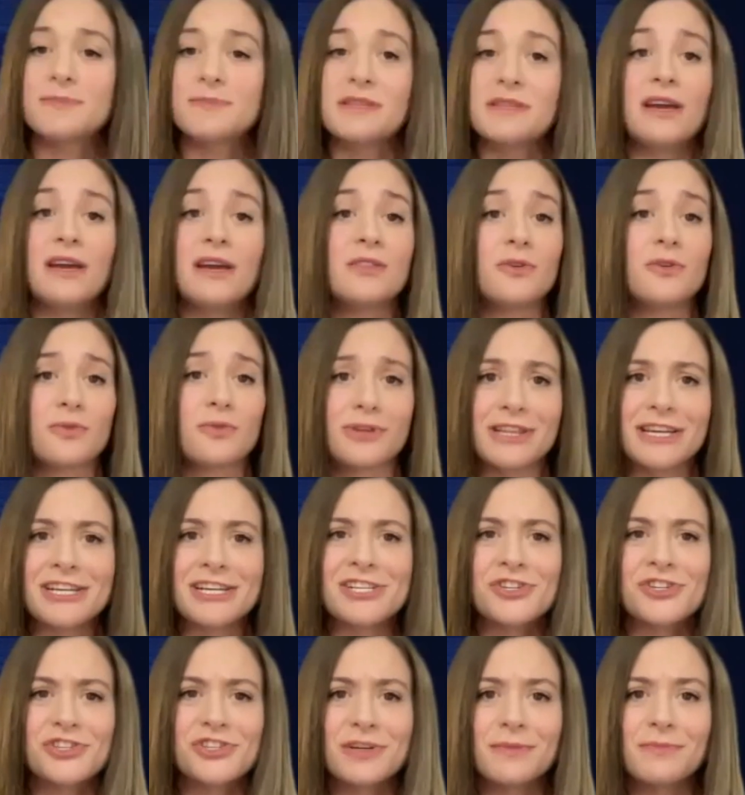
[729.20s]
and the
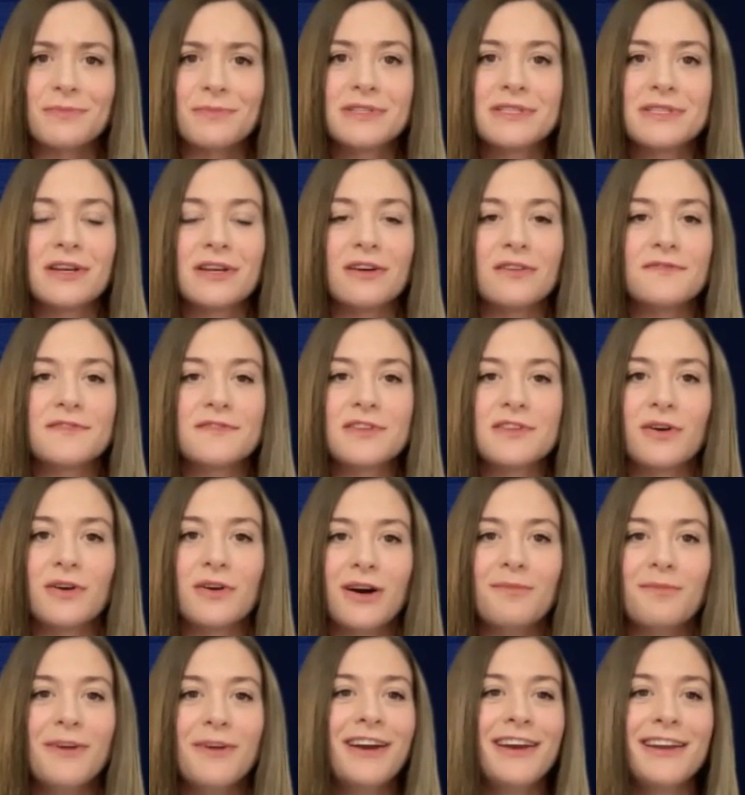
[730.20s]
relationship itself.
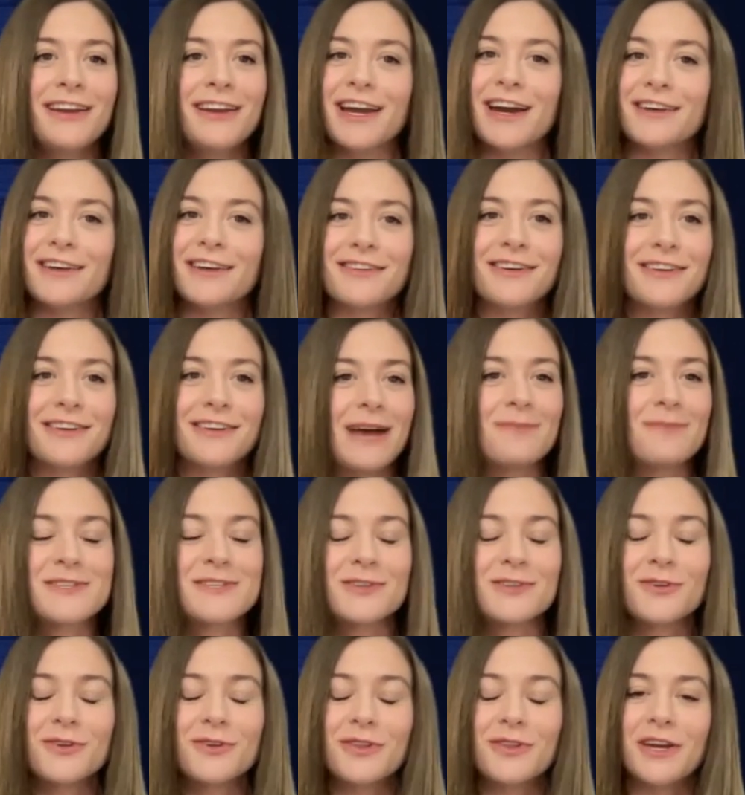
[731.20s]
So yeah,
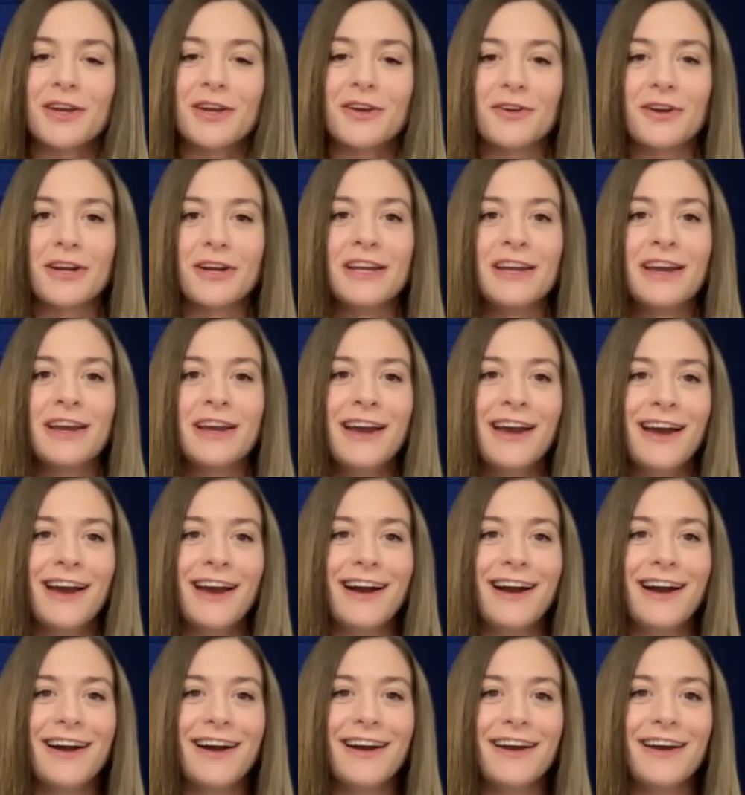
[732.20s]
absolutely agree.
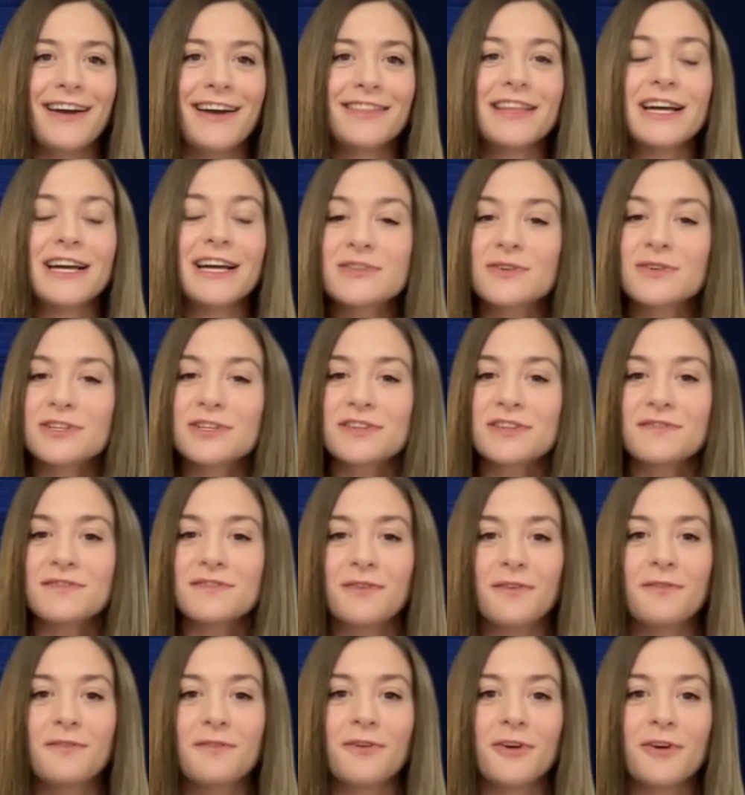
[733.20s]
Last
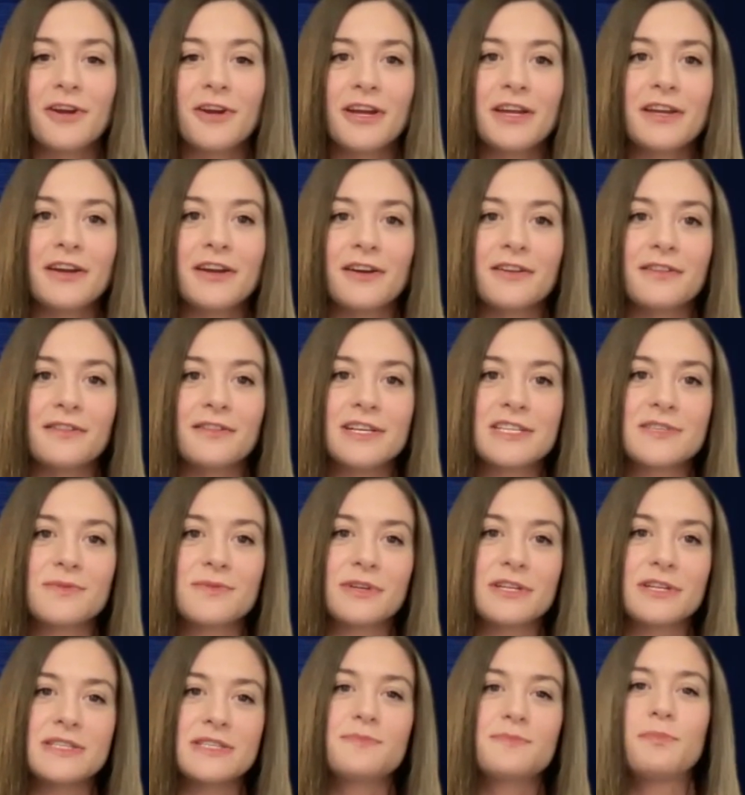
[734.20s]
question for you here. And this
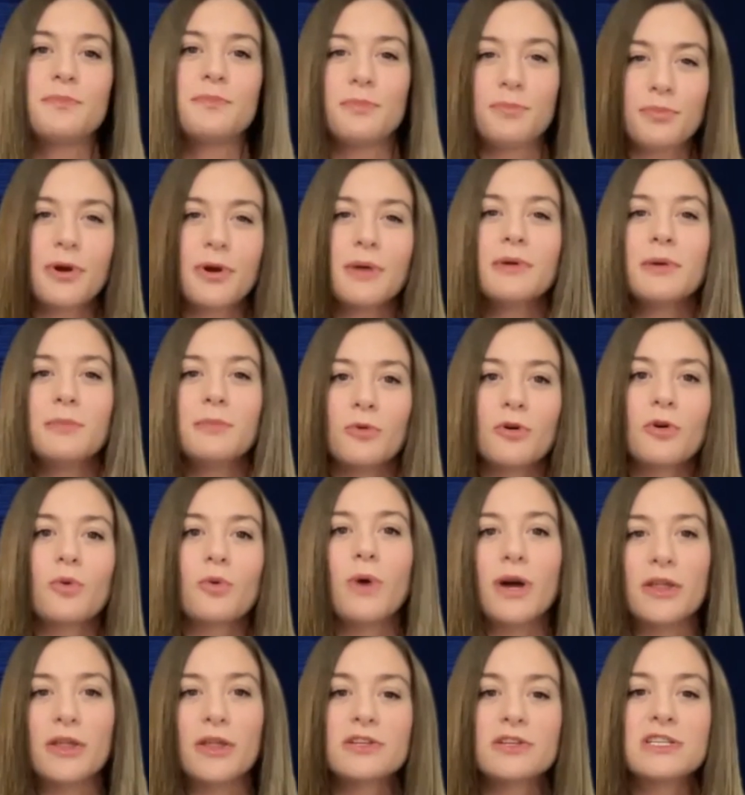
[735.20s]
one is probably more
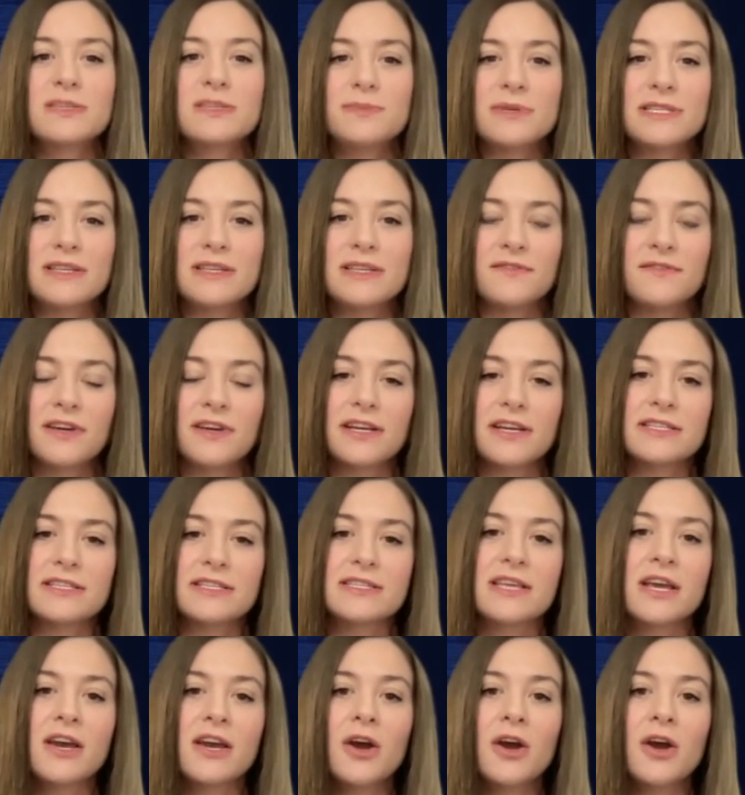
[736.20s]
weather specific.